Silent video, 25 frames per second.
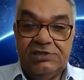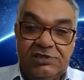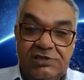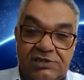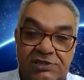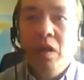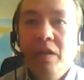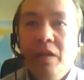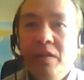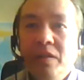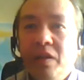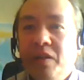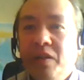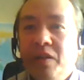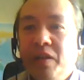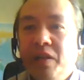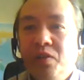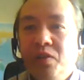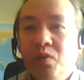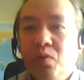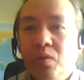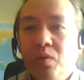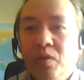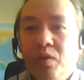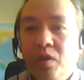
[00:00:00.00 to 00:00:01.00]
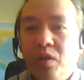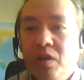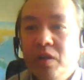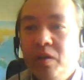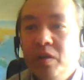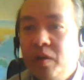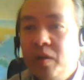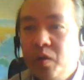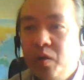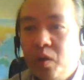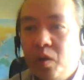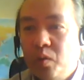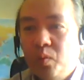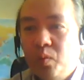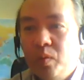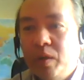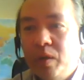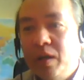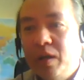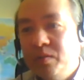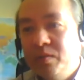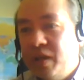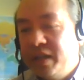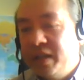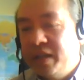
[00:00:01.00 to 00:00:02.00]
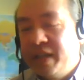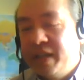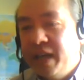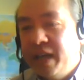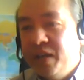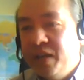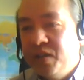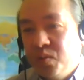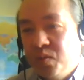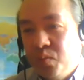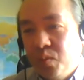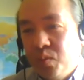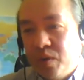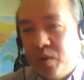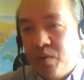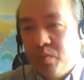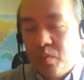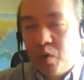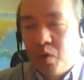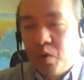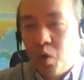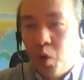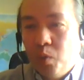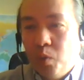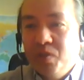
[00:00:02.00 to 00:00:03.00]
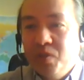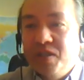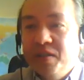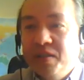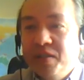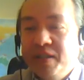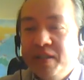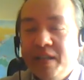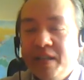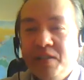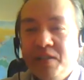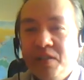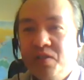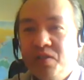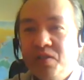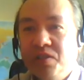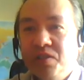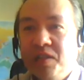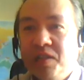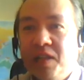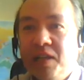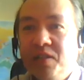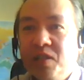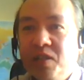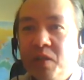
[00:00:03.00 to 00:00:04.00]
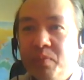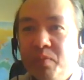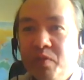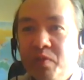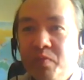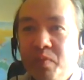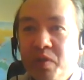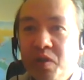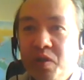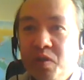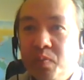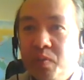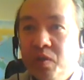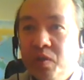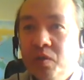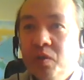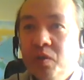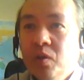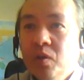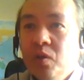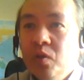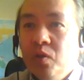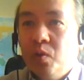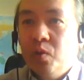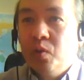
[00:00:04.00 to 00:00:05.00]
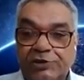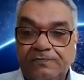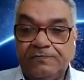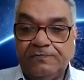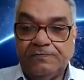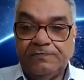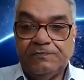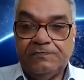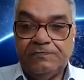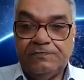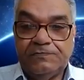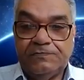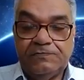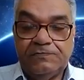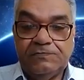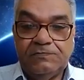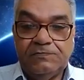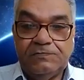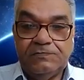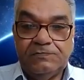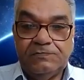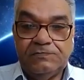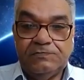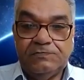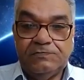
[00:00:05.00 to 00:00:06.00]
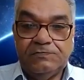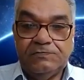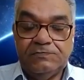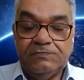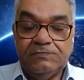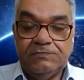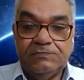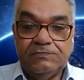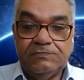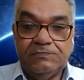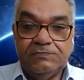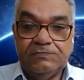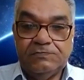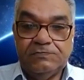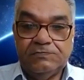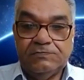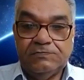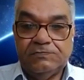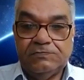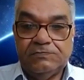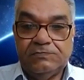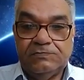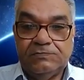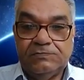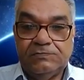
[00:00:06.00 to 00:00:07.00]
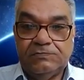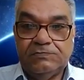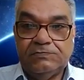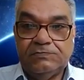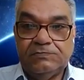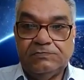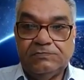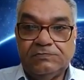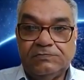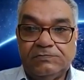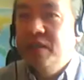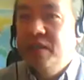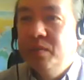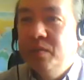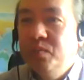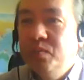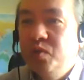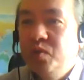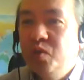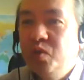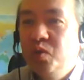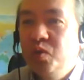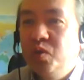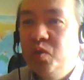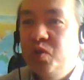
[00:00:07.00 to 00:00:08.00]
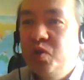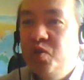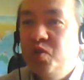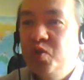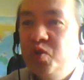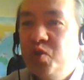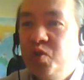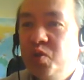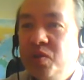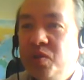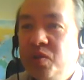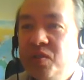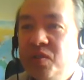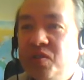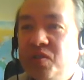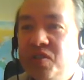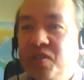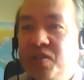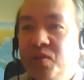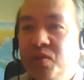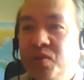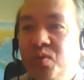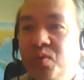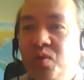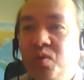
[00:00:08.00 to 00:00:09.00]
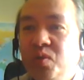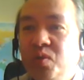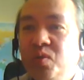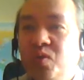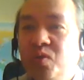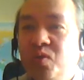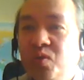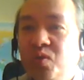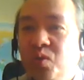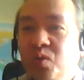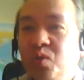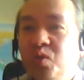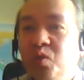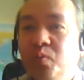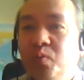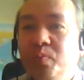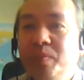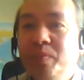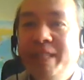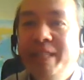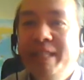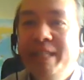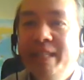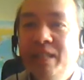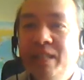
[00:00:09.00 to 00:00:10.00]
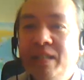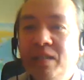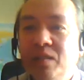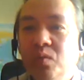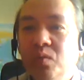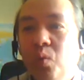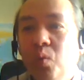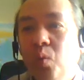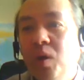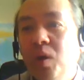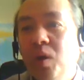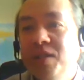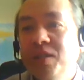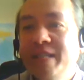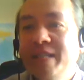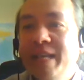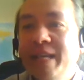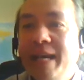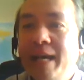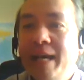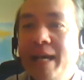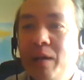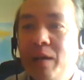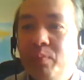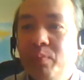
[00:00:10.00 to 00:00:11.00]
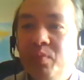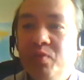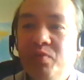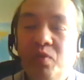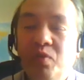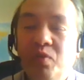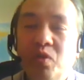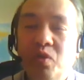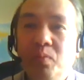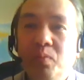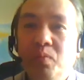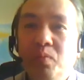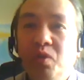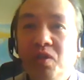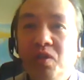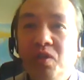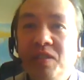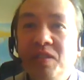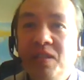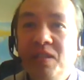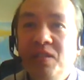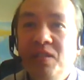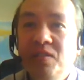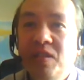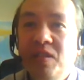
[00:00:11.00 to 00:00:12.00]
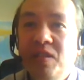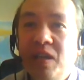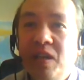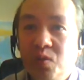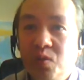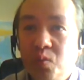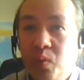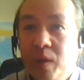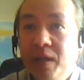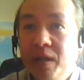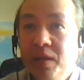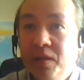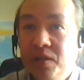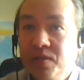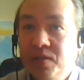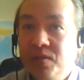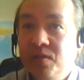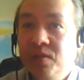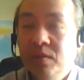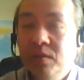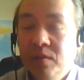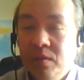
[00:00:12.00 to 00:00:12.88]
And another, the I guess we're we're almost at the end here, just the last couple of minutes. But sure. there was a question from Rosemary. She said, um, "Do your students still use social media, WhatsApp, for communities as well as